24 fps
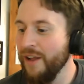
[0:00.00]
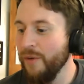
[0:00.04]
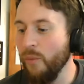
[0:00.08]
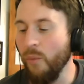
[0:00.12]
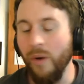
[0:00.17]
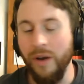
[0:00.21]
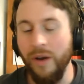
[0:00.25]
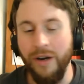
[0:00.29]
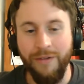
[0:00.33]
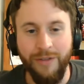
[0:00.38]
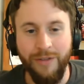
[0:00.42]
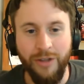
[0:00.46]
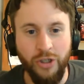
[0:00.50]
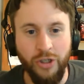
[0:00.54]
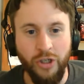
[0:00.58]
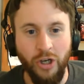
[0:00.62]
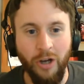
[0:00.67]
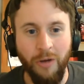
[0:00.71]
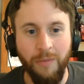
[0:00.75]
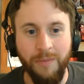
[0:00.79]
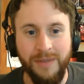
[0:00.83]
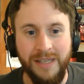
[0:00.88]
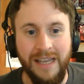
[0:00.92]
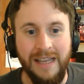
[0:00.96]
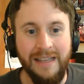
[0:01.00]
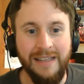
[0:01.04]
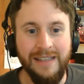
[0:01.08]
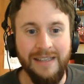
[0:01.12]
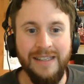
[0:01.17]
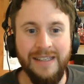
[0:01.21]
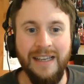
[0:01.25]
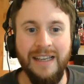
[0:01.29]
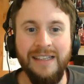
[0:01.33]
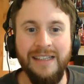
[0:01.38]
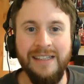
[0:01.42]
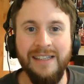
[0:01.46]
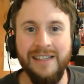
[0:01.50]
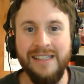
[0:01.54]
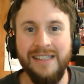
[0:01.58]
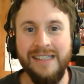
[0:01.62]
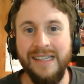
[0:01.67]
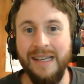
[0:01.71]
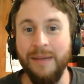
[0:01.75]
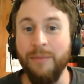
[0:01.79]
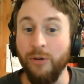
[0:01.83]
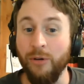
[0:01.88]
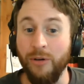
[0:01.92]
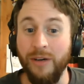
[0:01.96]
one of the jobs it's a
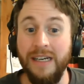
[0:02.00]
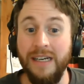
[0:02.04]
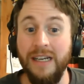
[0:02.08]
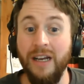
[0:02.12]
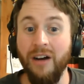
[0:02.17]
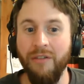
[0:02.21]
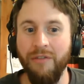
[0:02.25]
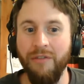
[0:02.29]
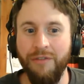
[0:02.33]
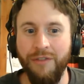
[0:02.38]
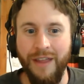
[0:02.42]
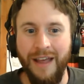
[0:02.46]
summary of